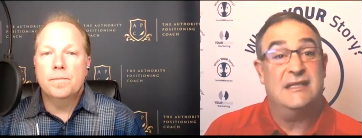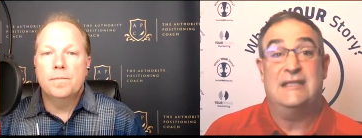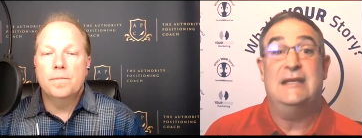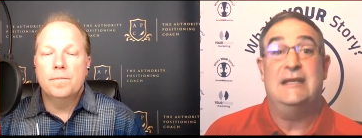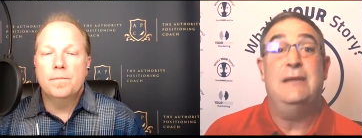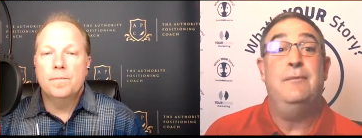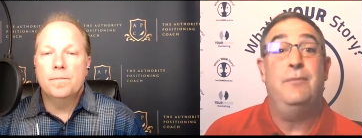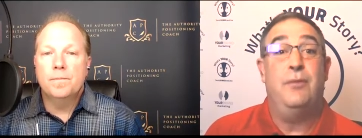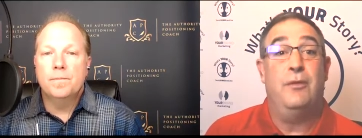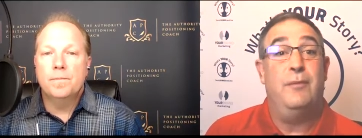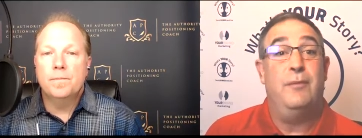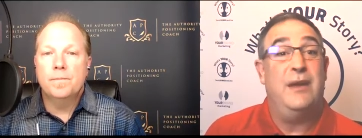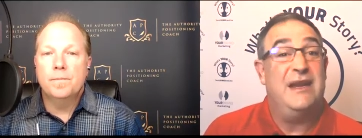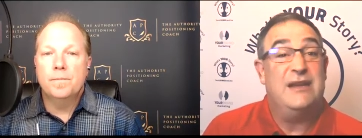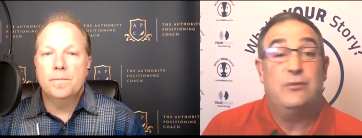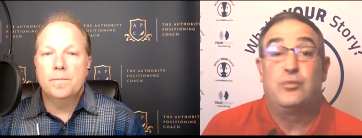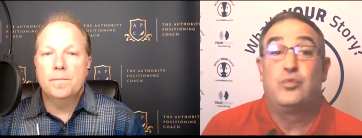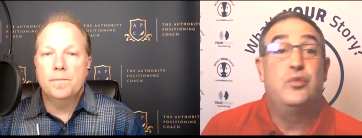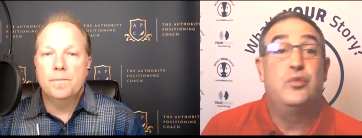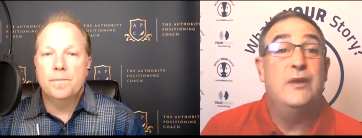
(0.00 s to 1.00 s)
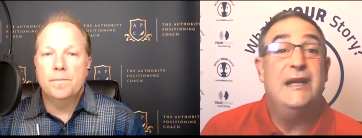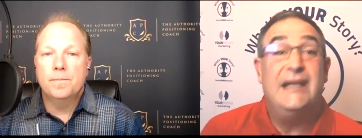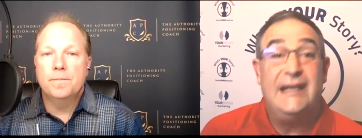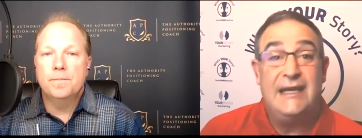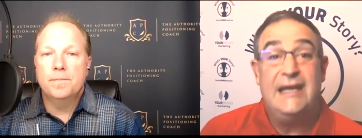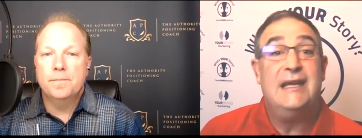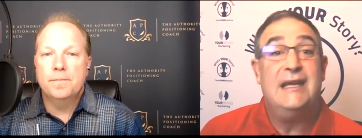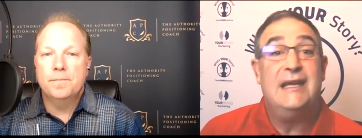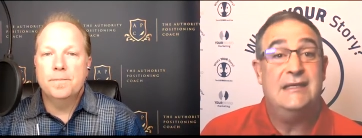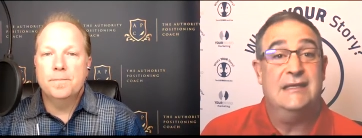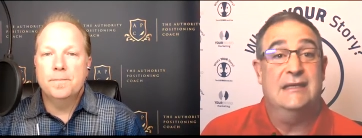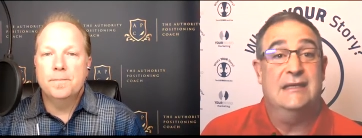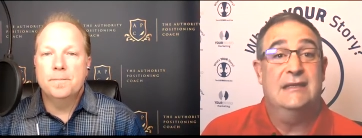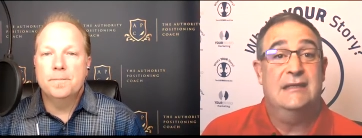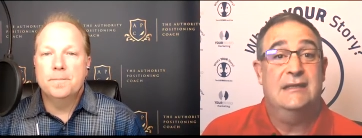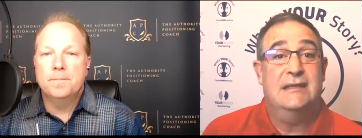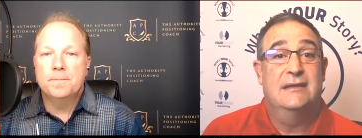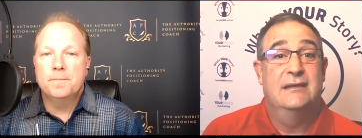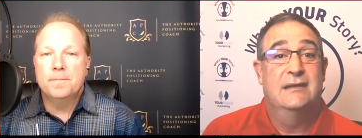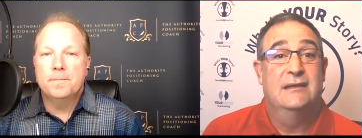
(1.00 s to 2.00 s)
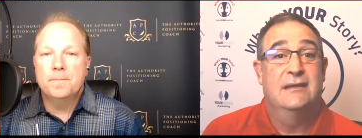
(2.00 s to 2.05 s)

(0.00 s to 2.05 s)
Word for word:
Speaker 1: simple but it really isn't